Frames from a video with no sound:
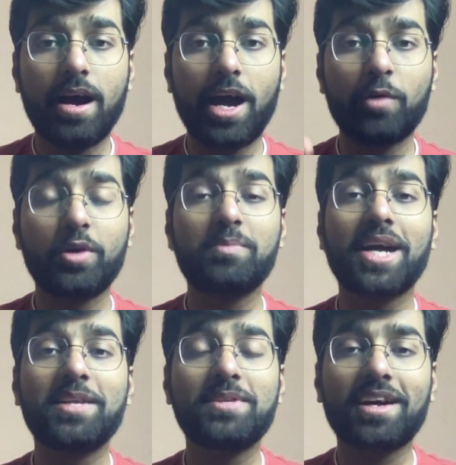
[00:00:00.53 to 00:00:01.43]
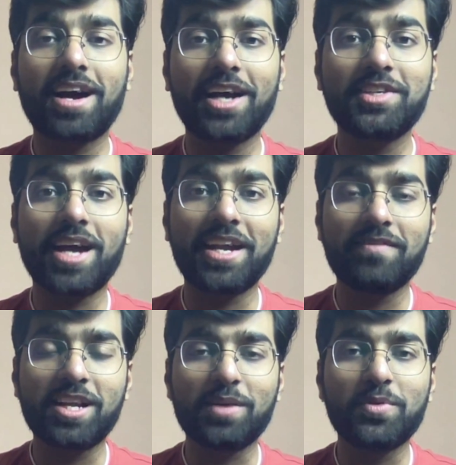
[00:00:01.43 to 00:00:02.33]
Hi everyone, my name is Akash and I
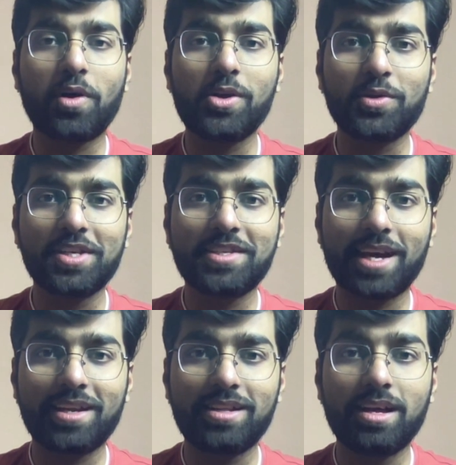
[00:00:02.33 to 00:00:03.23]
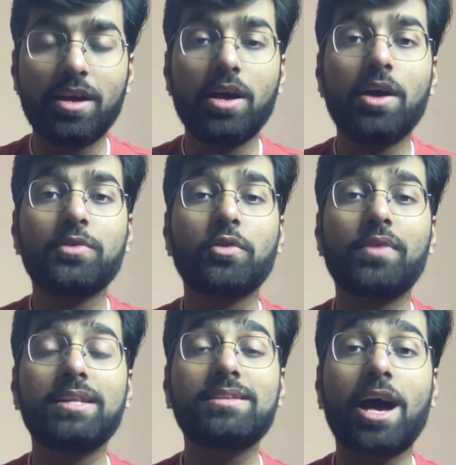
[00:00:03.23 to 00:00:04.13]
welcome you all to this channel. So
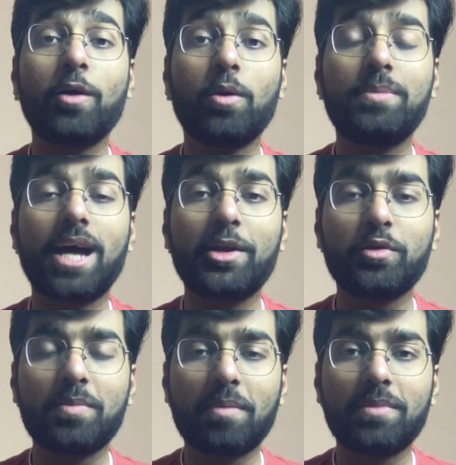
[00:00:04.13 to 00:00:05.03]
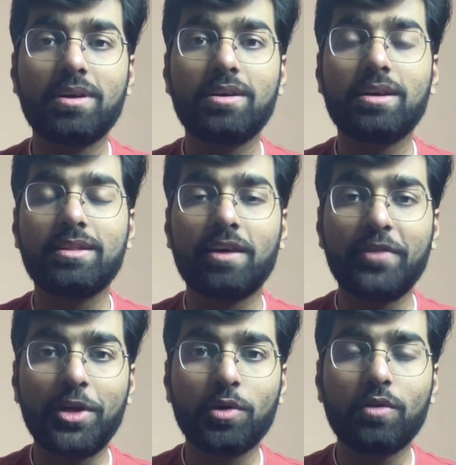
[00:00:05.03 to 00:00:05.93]
friends, I hope that you remember the
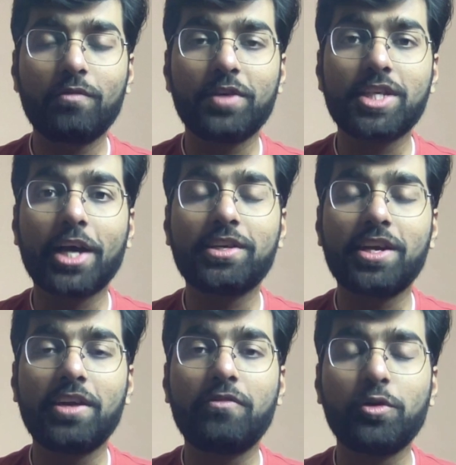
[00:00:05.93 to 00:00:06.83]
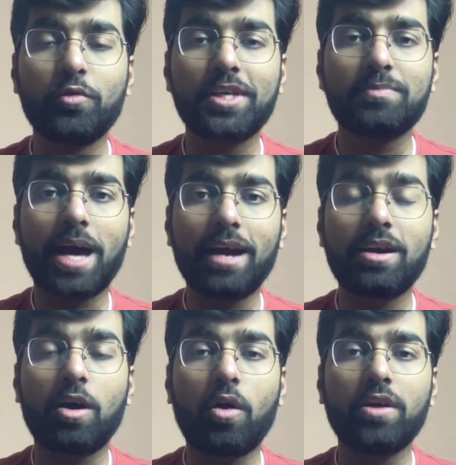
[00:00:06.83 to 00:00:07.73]
video which I shared few weeks back
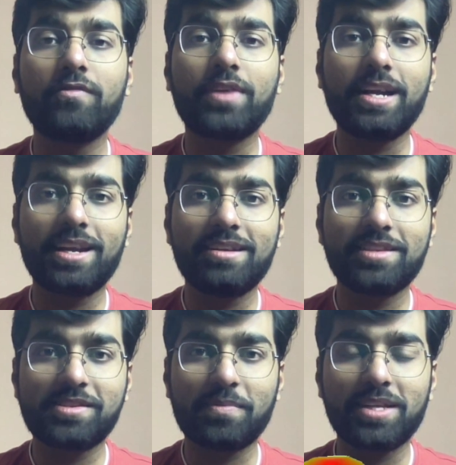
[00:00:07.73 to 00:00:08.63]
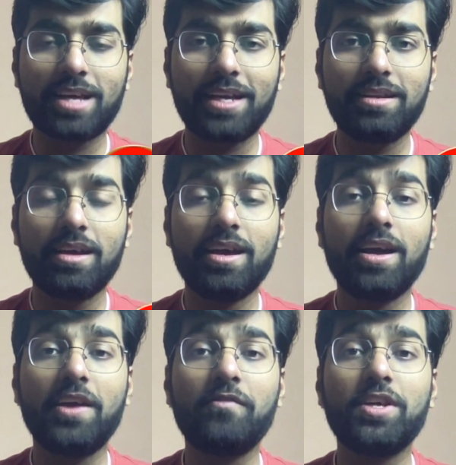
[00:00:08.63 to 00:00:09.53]
on front-end system design
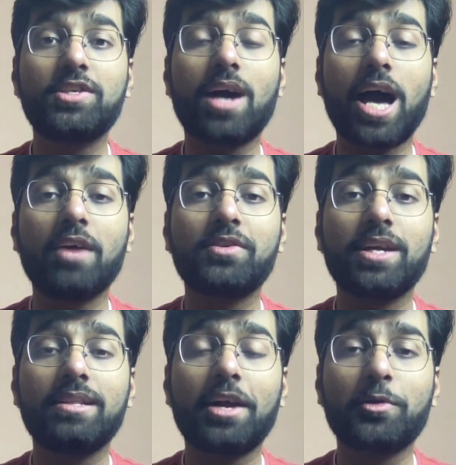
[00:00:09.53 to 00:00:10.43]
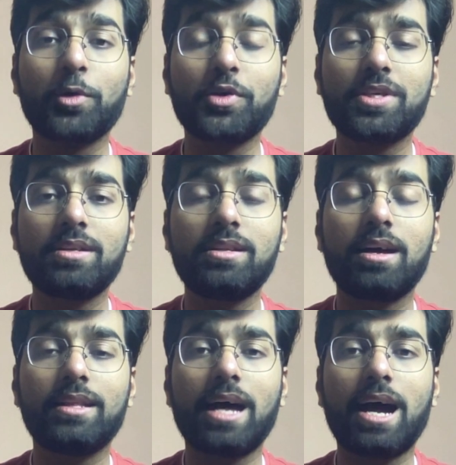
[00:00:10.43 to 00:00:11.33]
in which I have shared that question
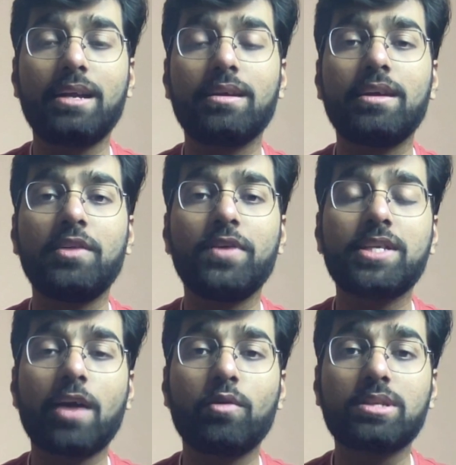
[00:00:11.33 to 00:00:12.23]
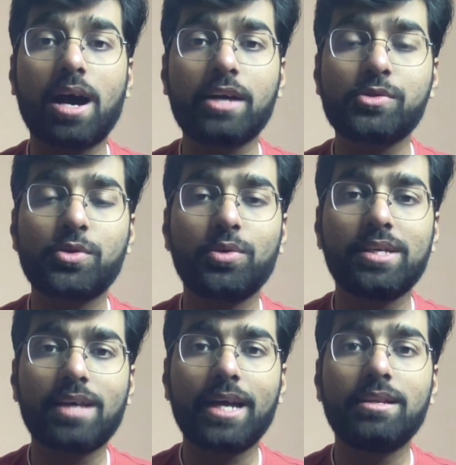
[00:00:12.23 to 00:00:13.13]
that in which I was asked to
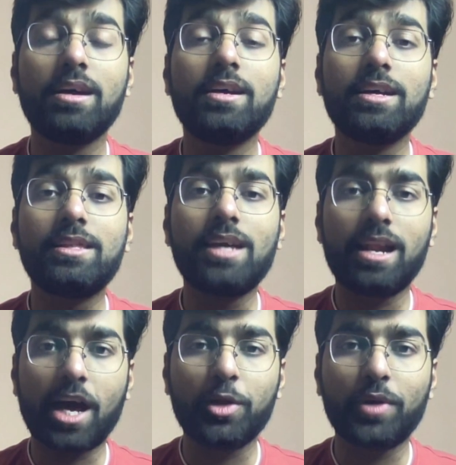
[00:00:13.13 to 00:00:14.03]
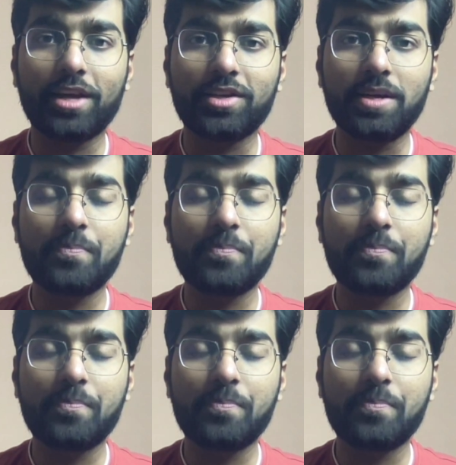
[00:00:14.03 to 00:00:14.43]
design the LRU cache.